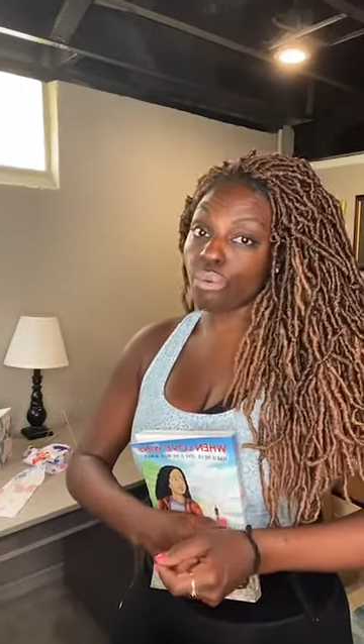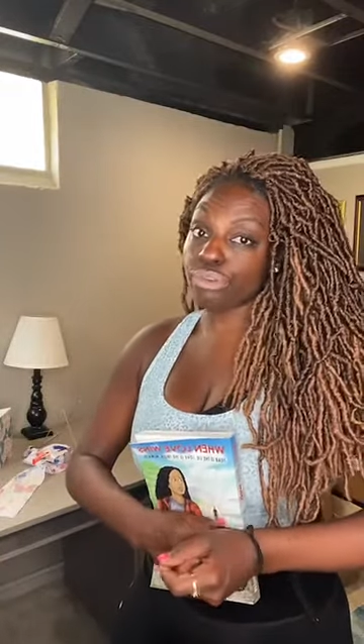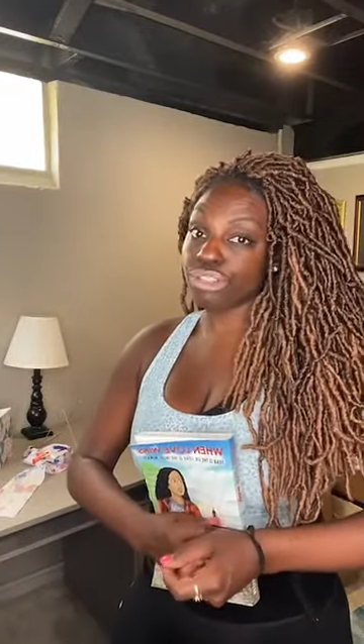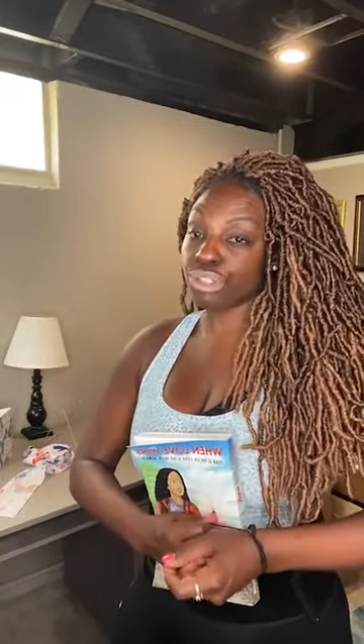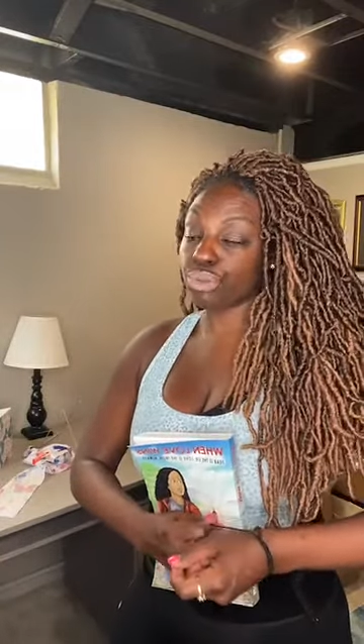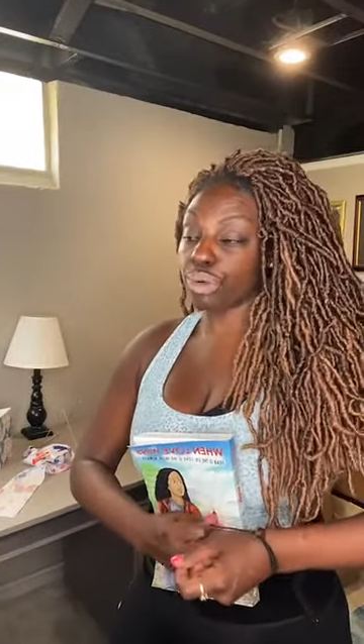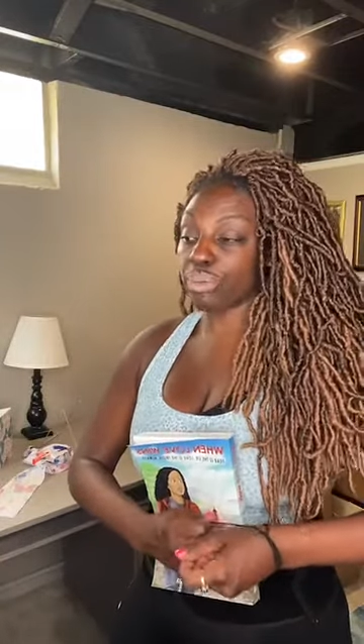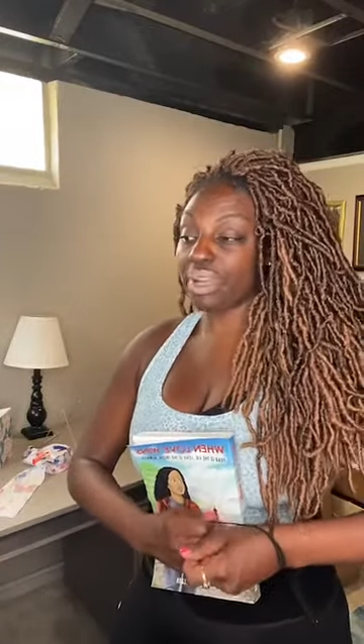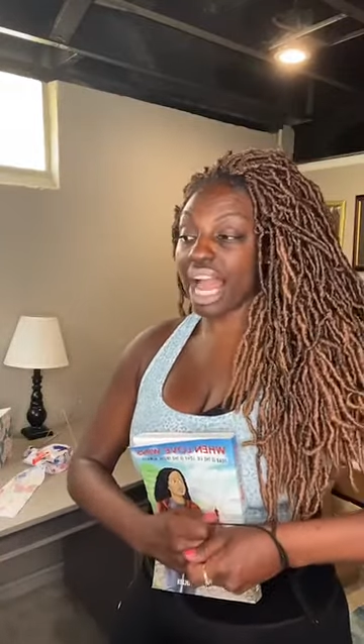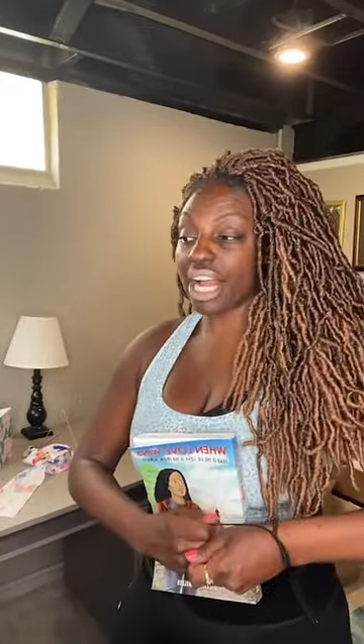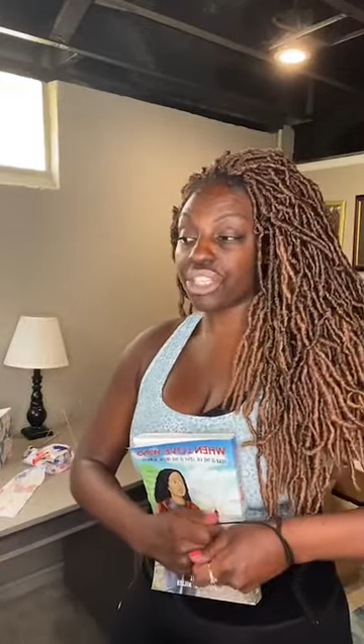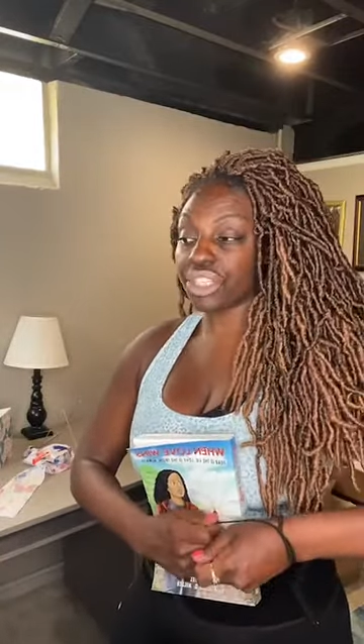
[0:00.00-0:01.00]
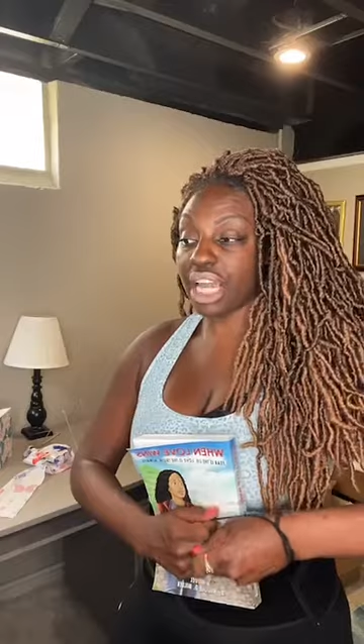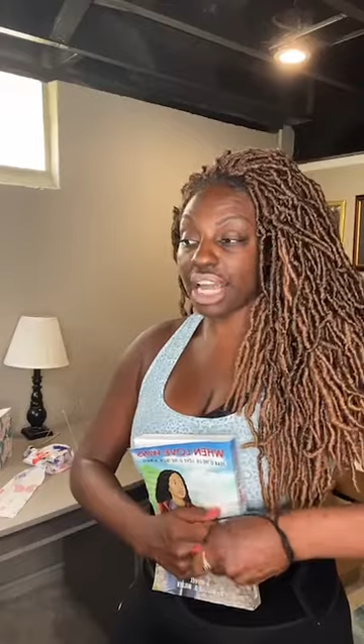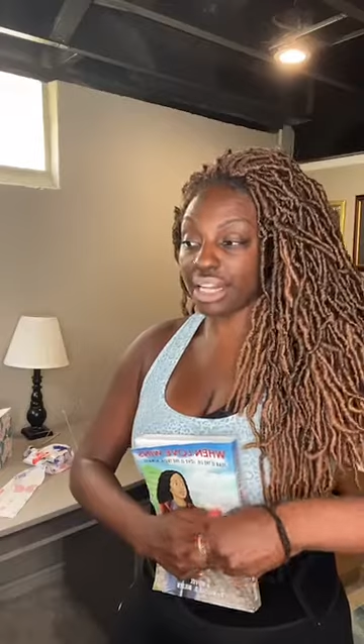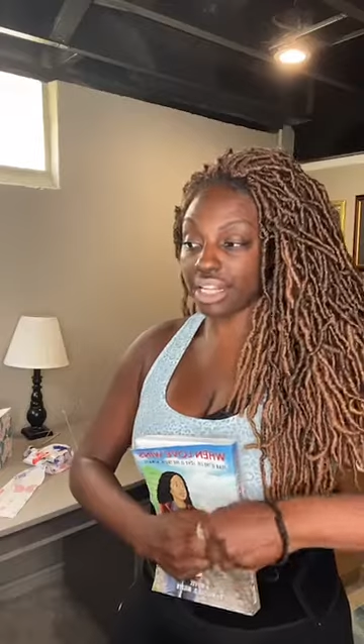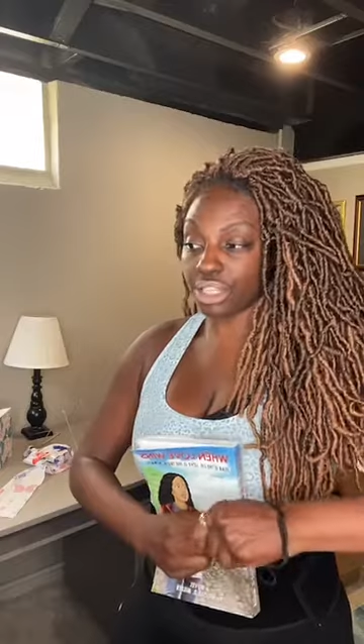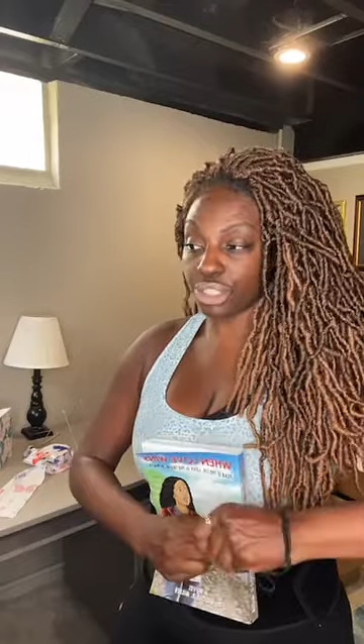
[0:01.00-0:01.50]
which is where we actually
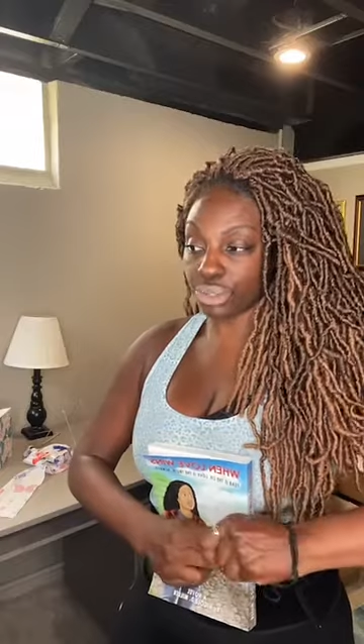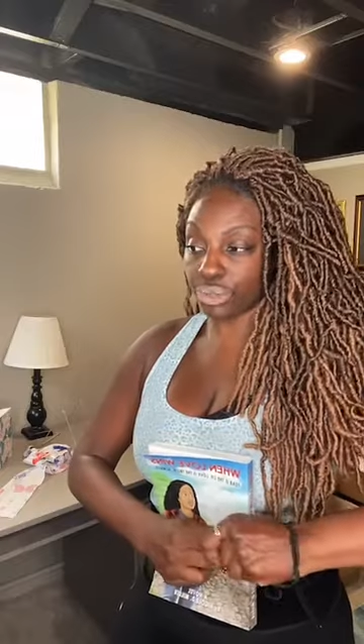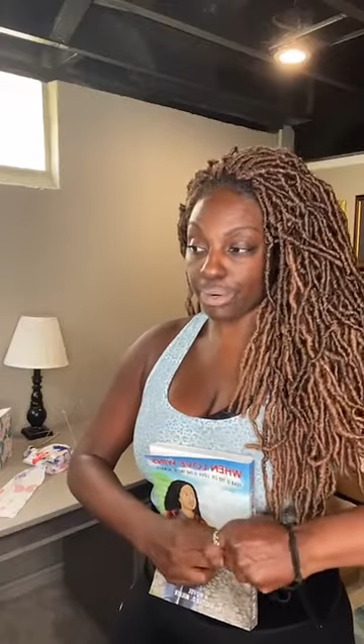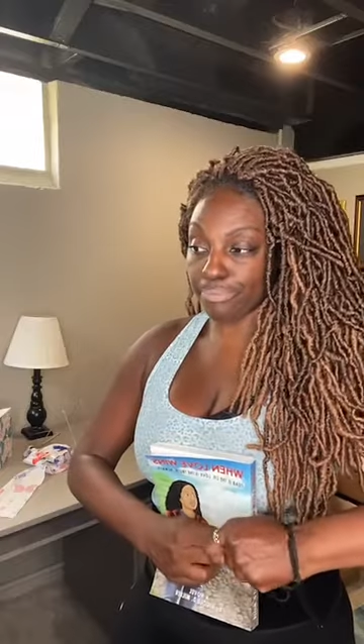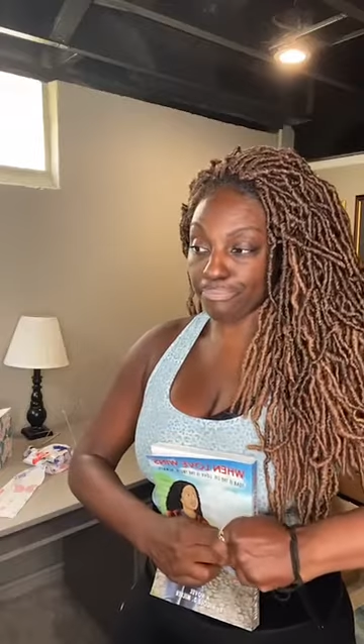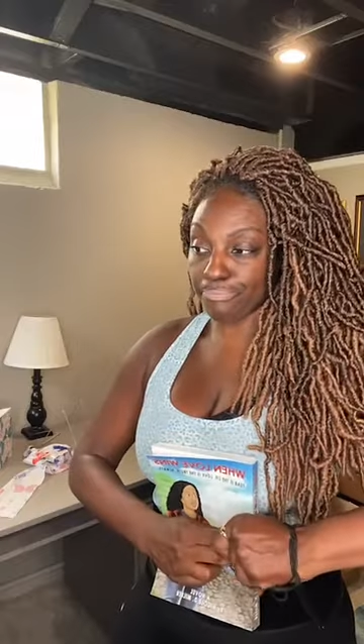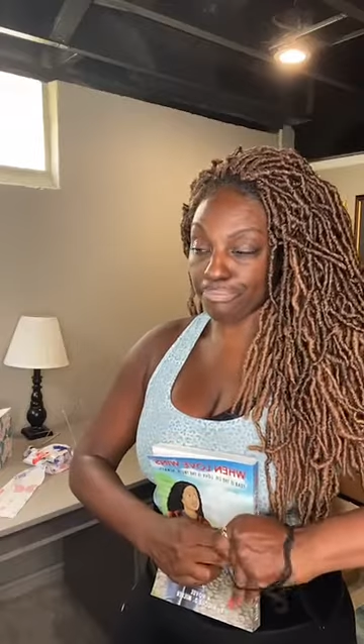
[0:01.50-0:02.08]
ended the tour.